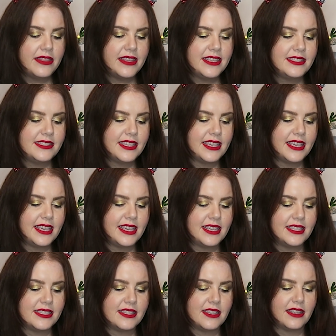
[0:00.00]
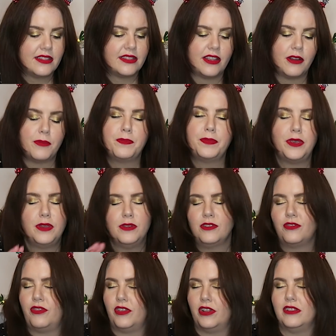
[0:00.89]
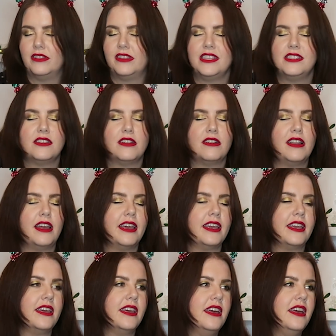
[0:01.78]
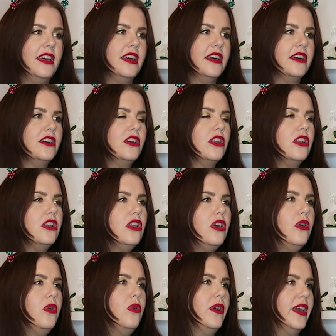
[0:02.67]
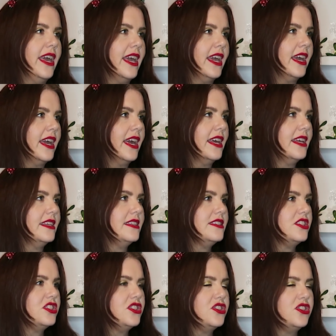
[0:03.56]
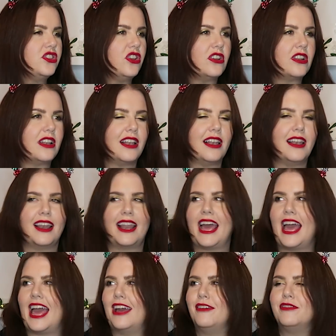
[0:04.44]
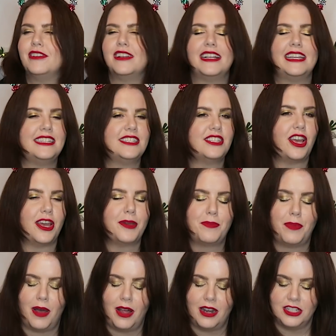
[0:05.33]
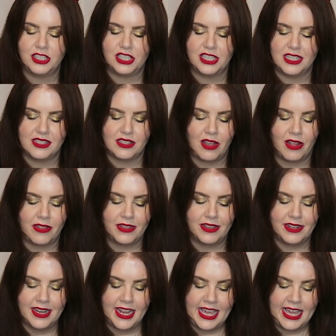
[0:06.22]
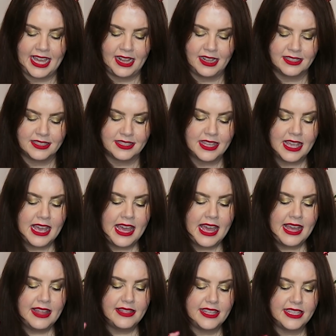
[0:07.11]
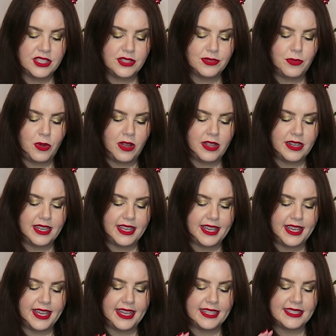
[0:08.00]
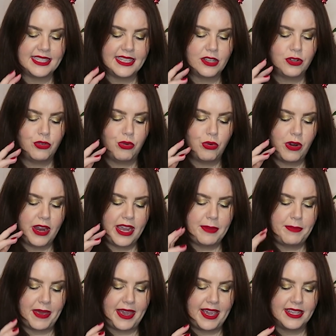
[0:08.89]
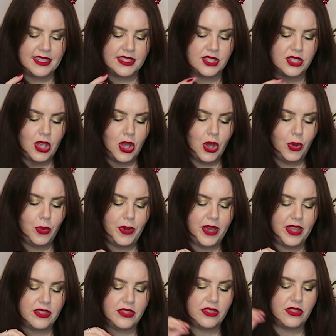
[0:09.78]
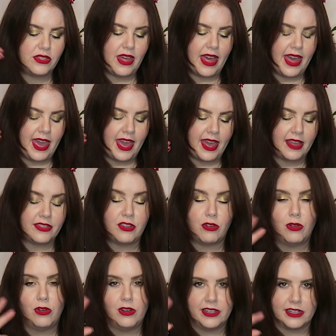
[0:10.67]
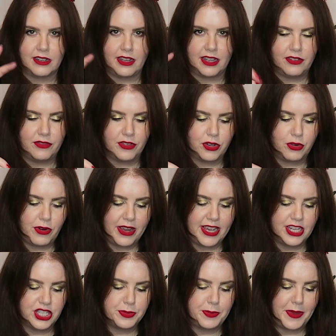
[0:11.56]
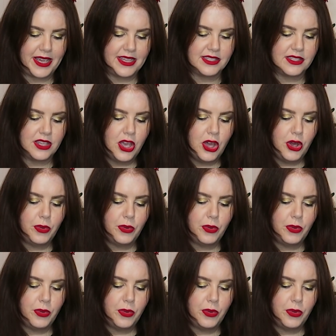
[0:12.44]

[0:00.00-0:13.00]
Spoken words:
They're beautiful. These are like glowing, subtle, heavenly type polishes on the nails. This one, it's in a grey base with, they're all in kind of a greyish base